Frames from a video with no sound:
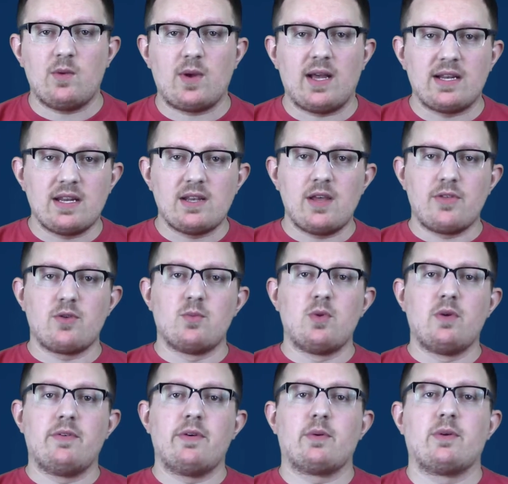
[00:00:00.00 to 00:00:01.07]
We got another
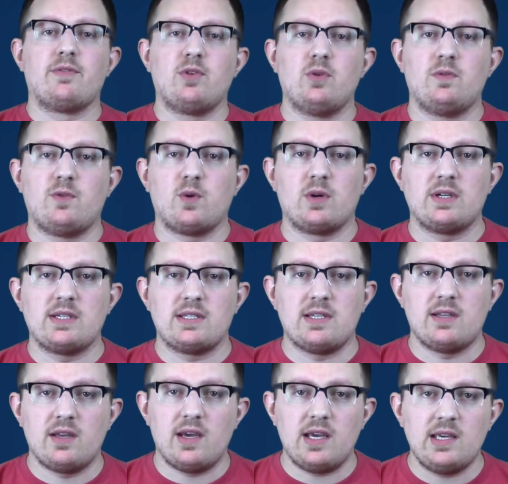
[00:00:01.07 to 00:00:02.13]
movie review for you
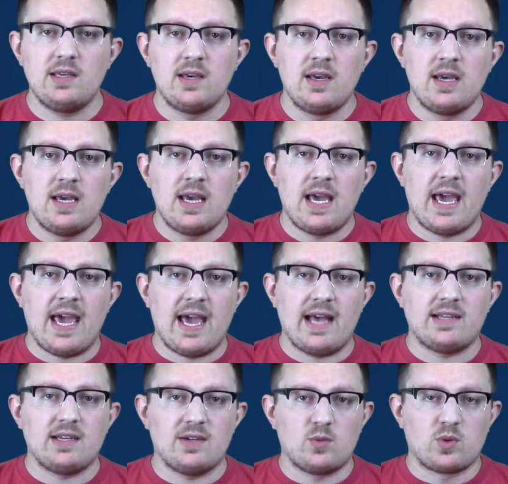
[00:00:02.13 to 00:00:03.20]
today,
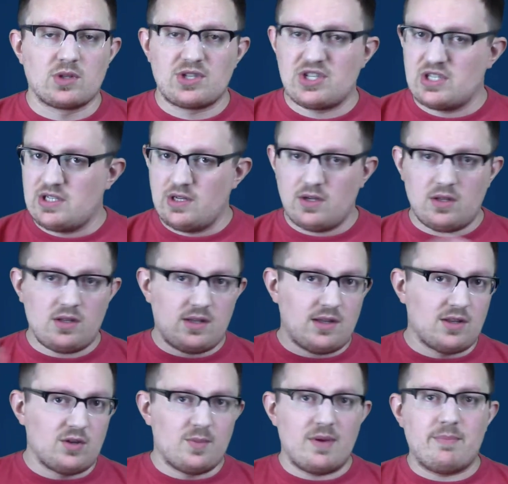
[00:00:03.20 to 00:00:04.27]
and we're still a
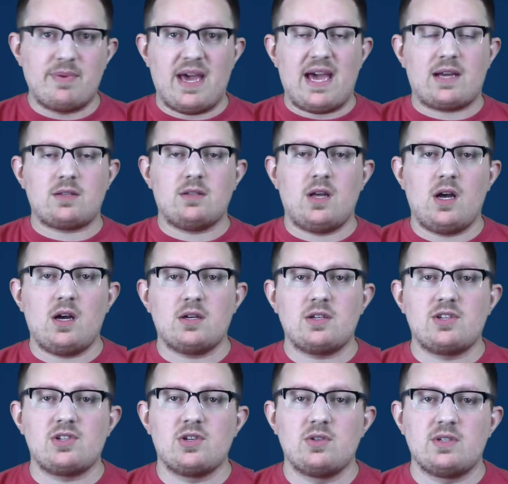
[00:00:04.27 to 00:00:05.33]
little bit backlogged,
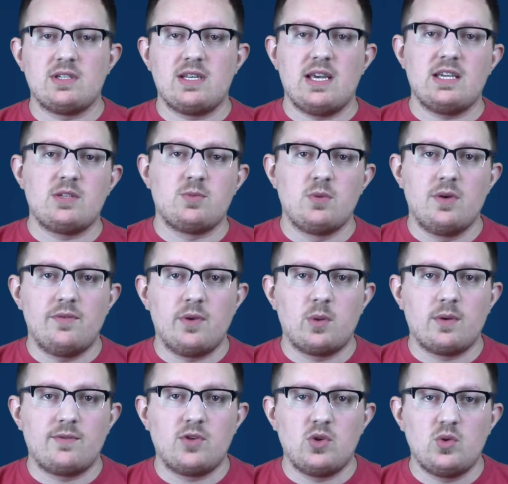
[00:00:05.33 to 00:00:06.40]
so today's movie
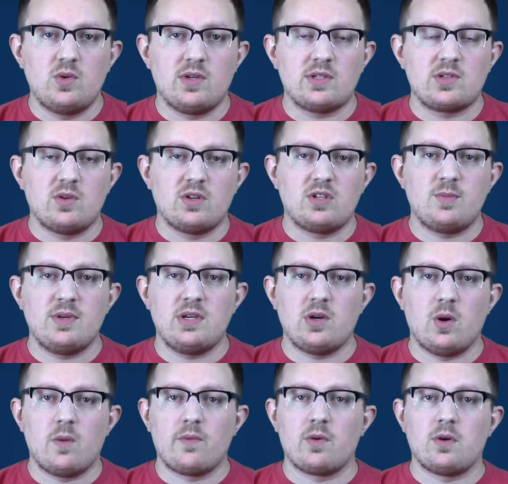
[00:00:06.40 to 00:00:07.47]
review is going to be
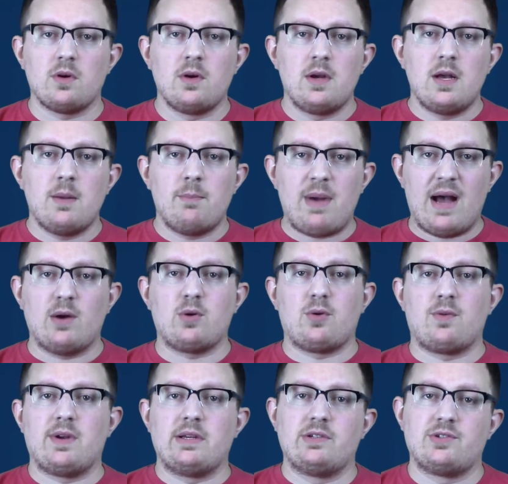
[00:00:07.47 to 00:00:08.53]
over Power
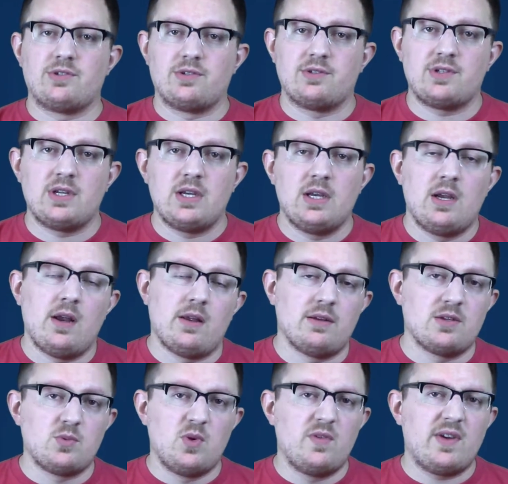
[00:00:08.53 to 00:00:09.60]
Rangers. Now,
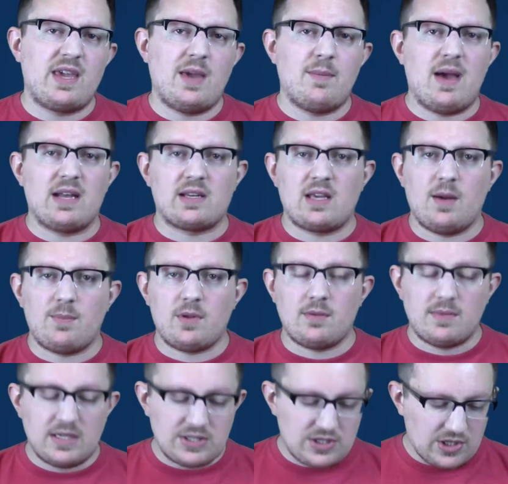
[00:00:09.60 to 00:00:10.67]
this movie came out a couple of
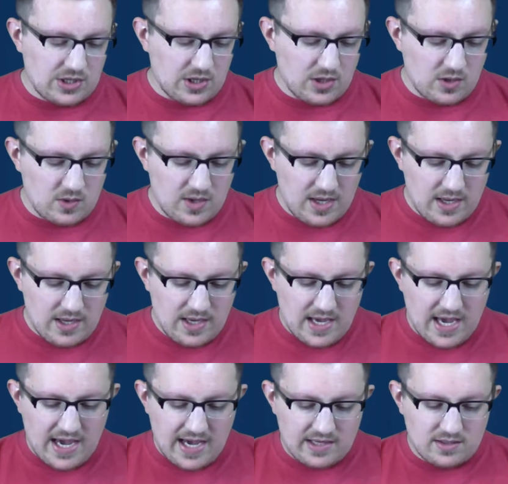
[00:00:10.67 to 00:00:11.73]
months ago,
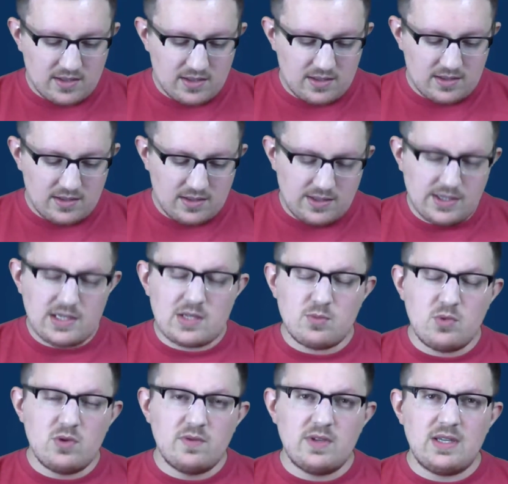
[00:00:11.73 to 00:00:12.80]
and this
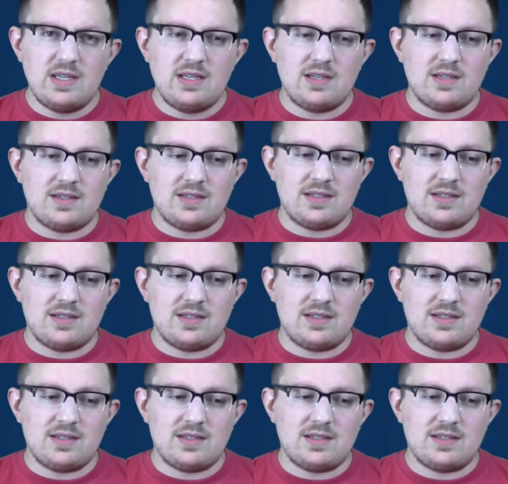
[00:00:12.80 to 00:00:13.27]
movie,